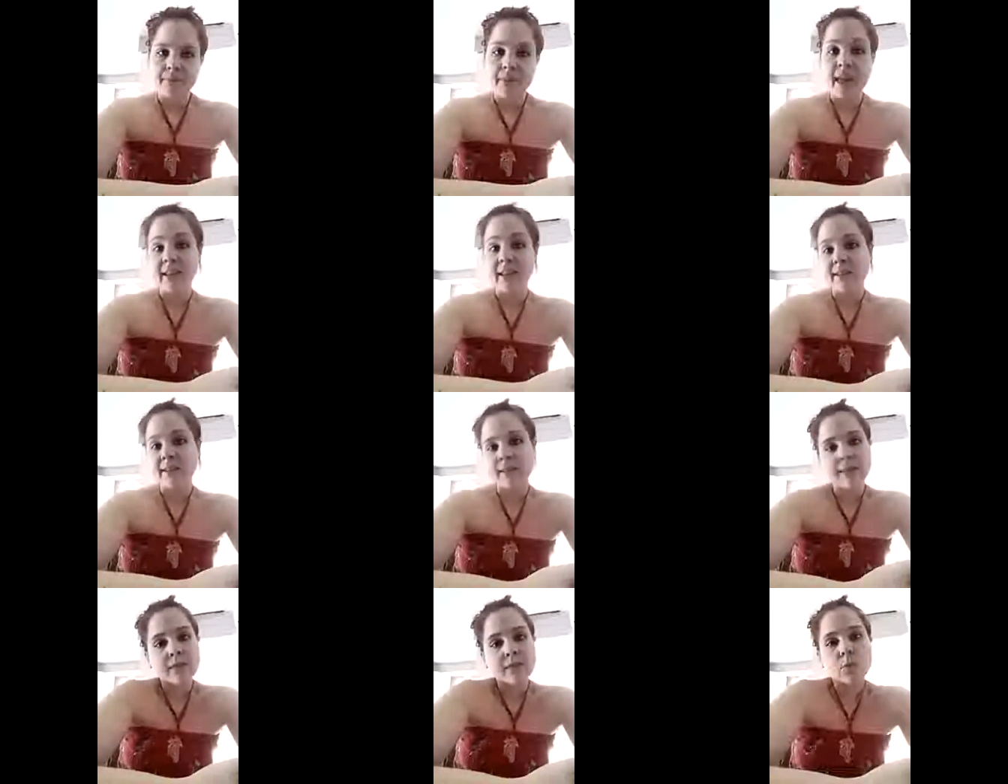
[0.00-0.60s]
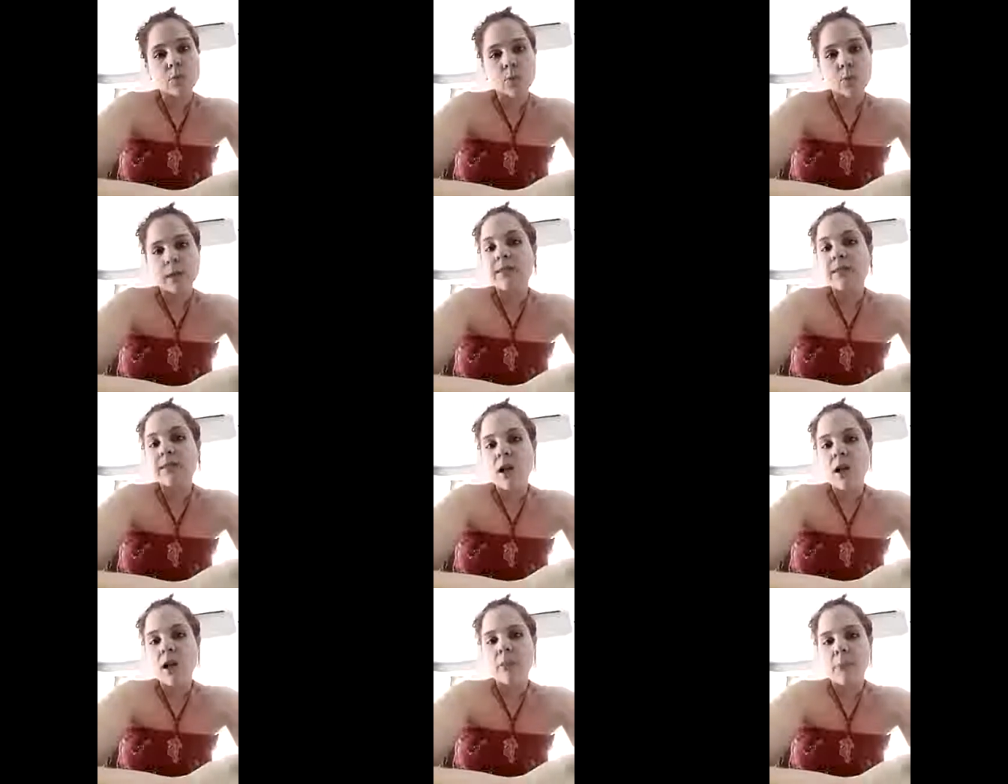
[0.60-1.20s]
That's what
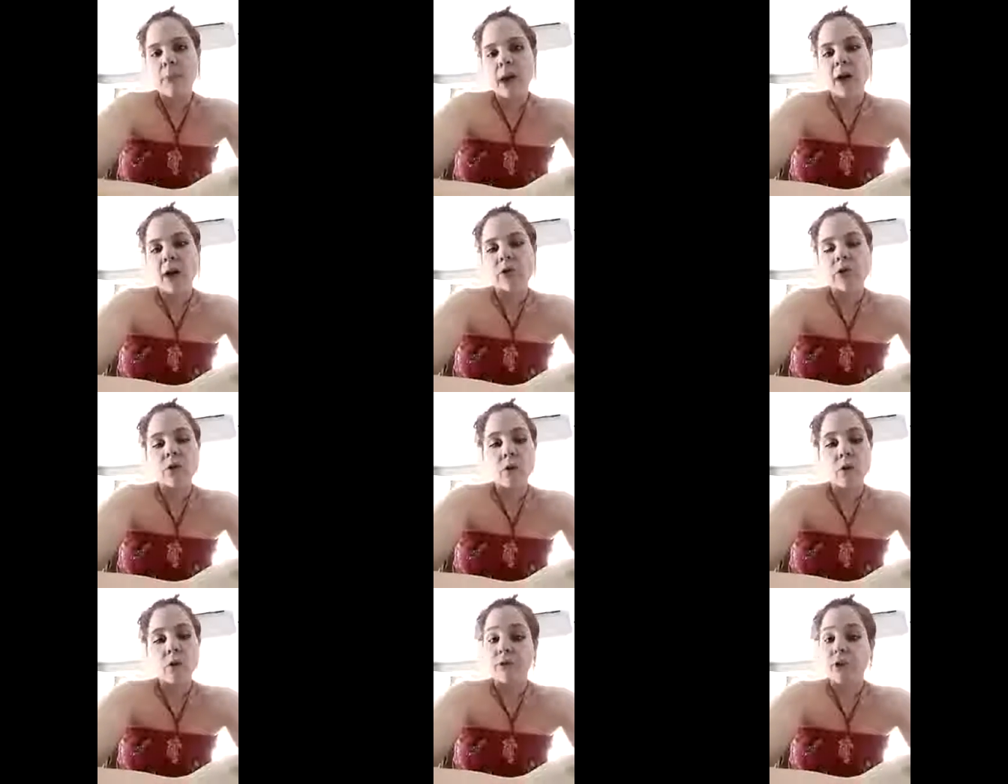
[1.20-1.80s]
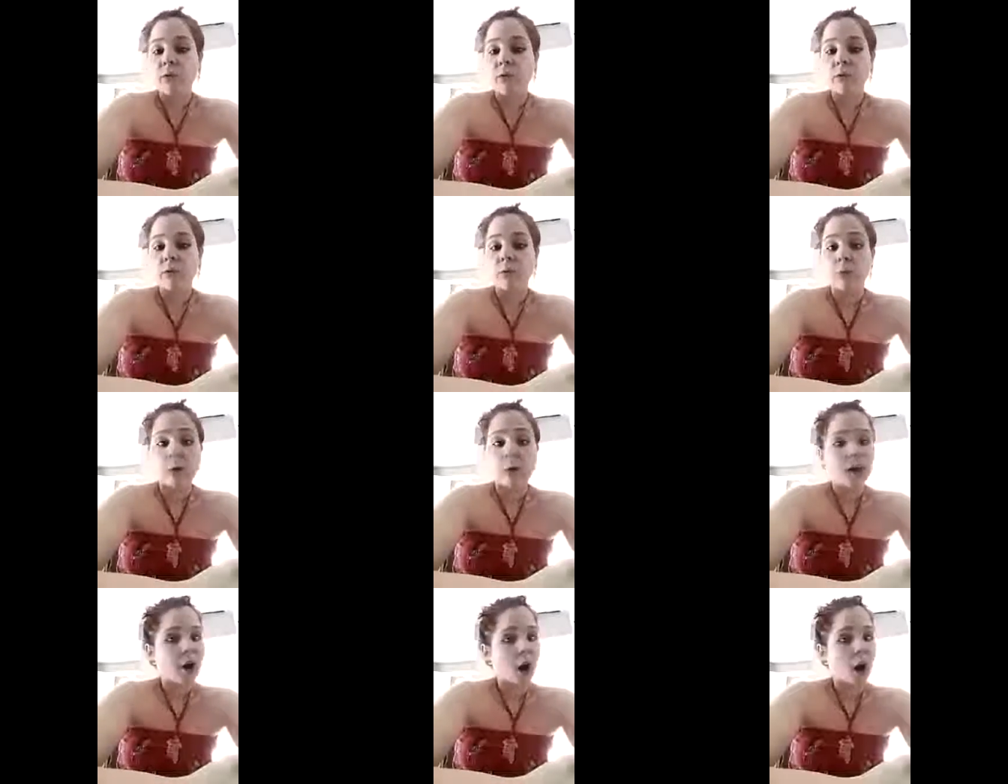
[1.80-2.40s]
it's all about. So if you
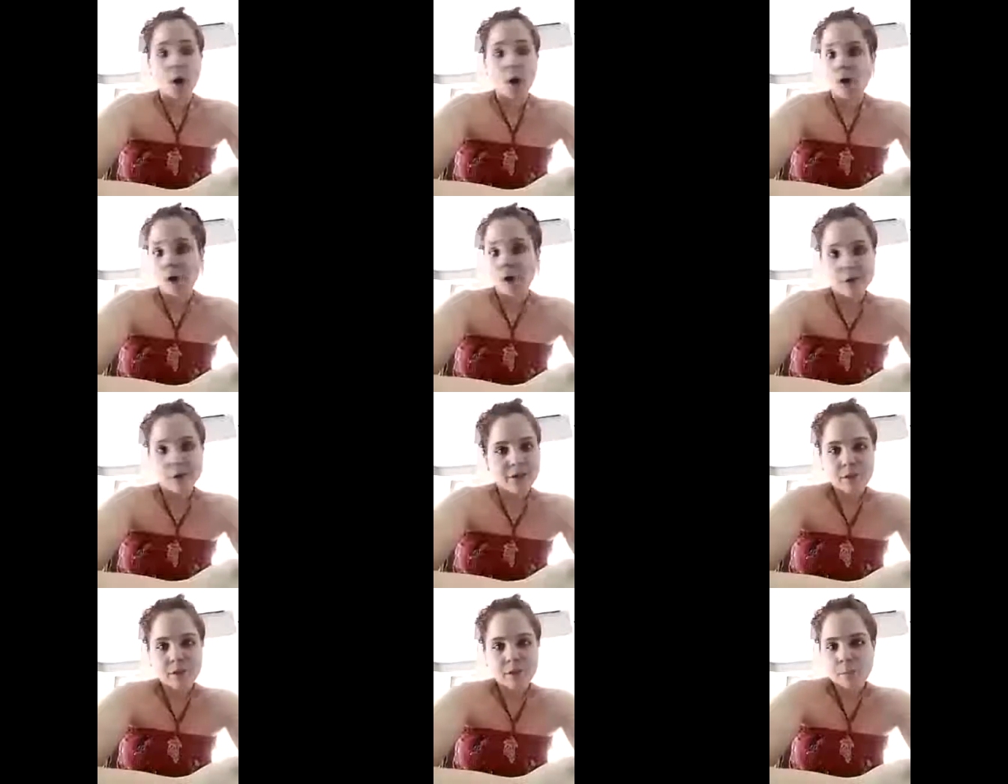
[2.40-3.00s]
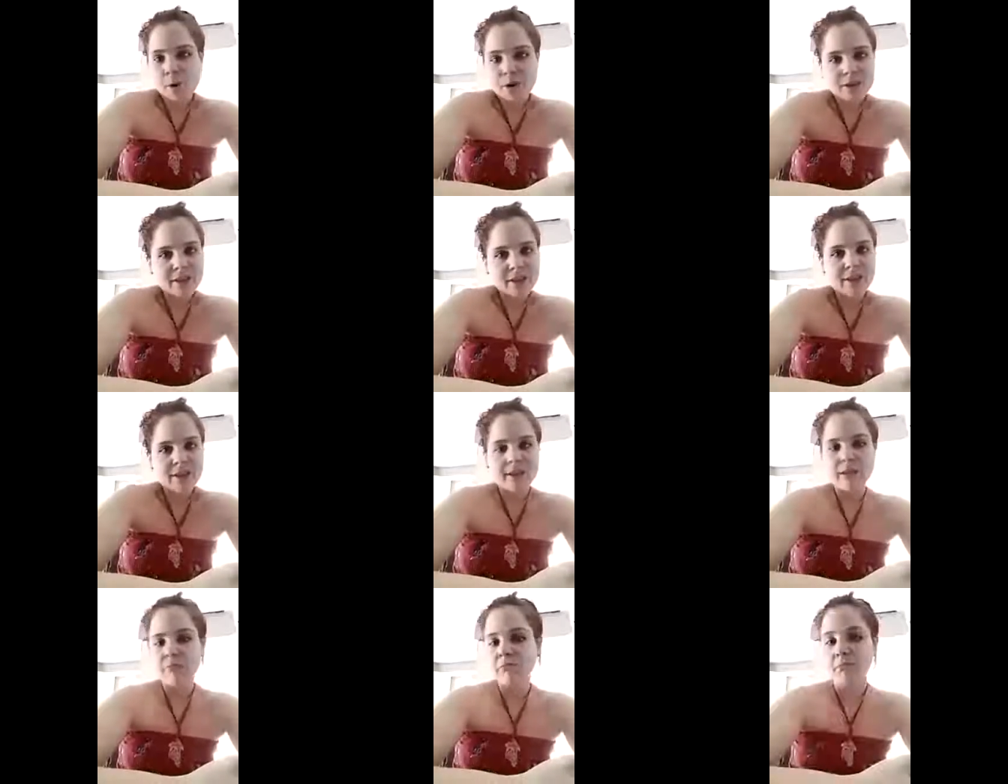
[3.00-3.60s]
work harder than the
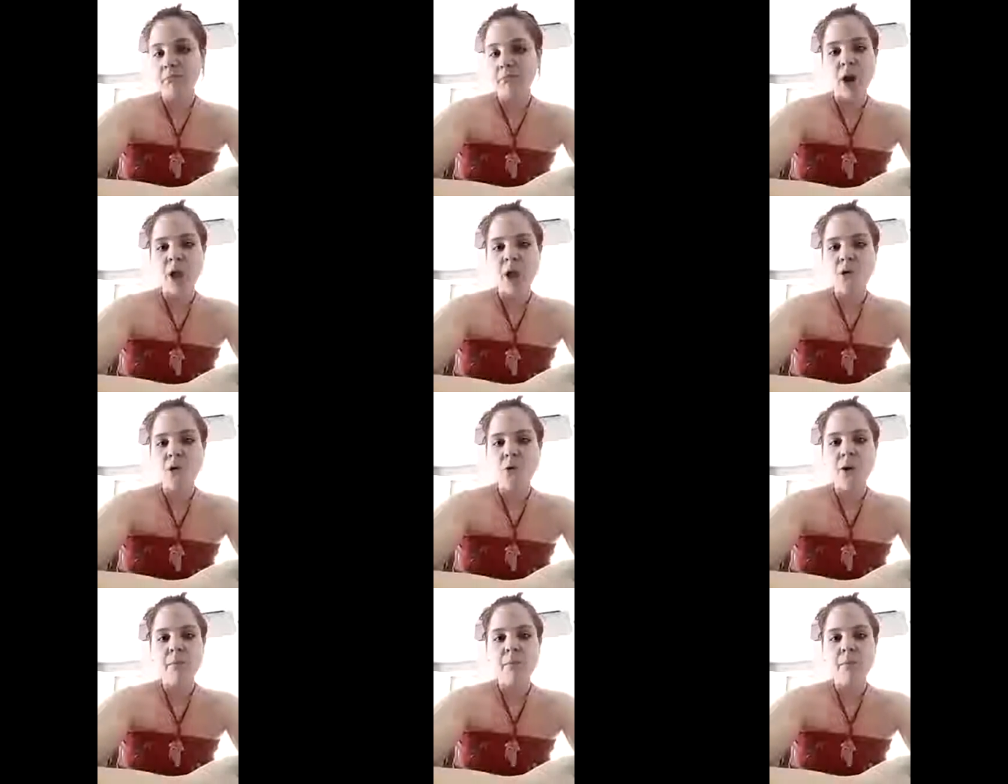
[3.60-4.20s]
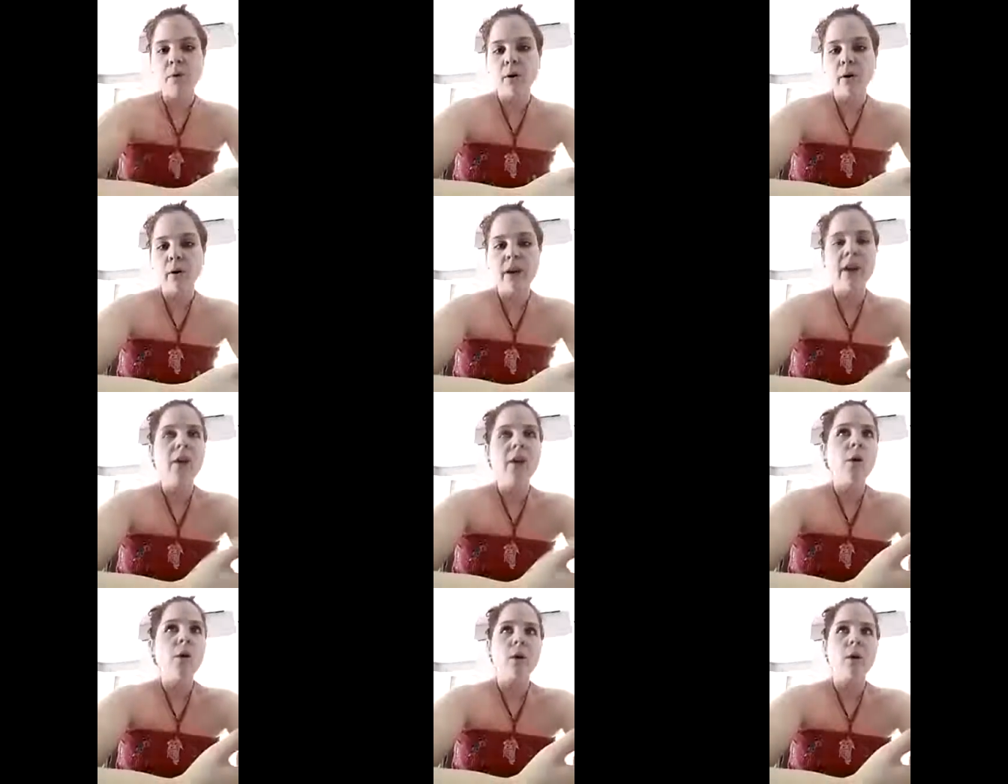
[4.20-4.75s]
person that brought you on board,